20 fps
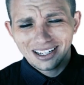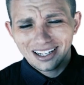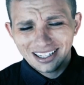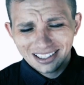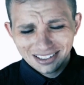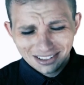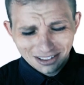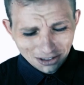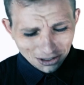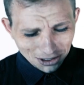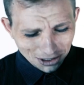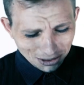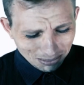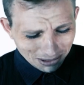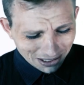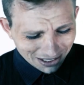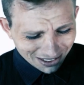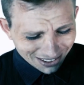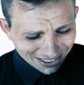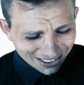I know she'd
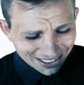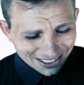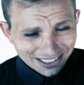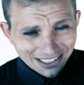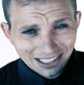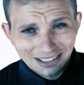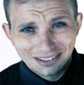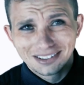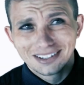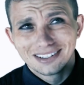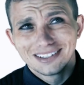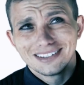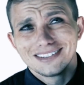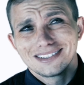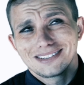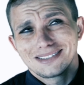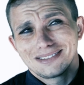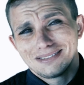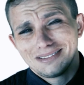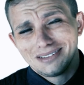be looking down on
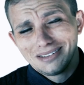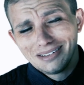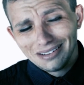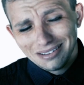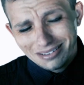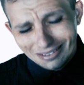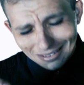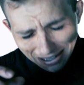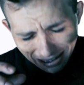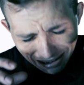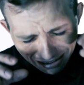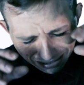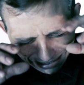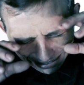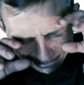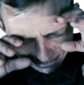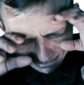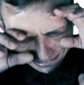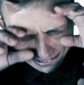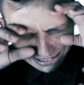us
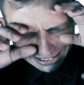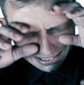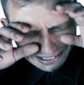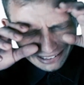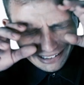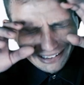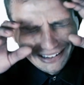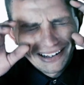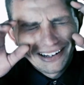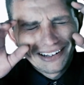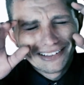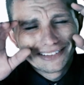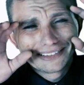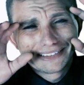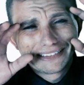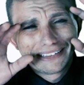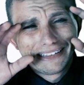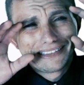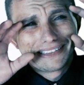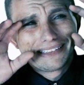with all
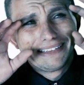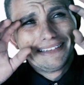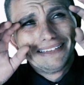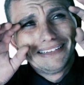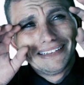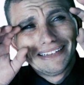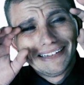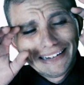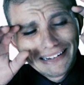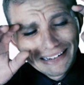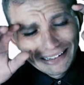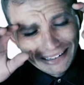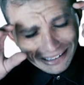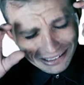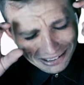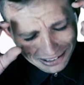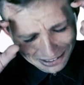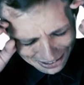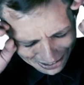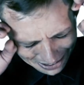dozen
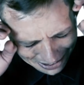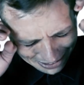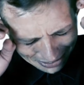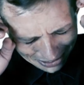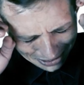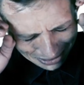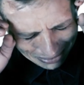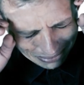of her